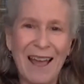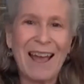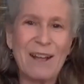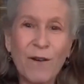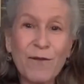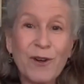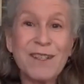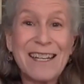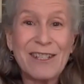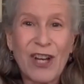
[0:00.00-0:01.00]
And of
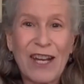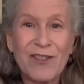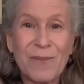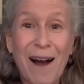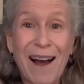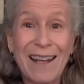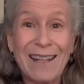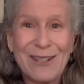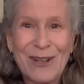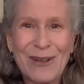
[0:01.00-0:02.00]
course it had changed
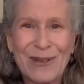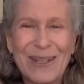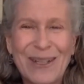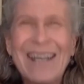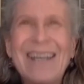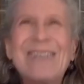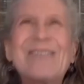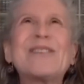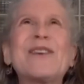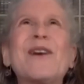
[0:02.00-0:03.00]
mine too.
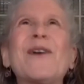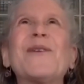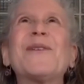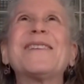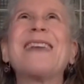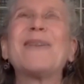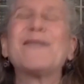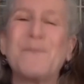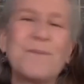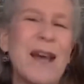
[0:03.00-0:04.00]
So that
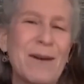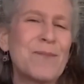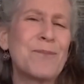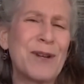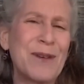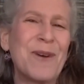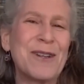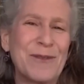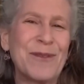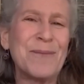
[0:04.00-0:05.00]
was a pretty
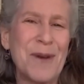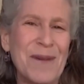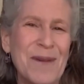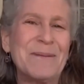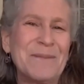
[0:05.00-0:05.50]
wonderful moment.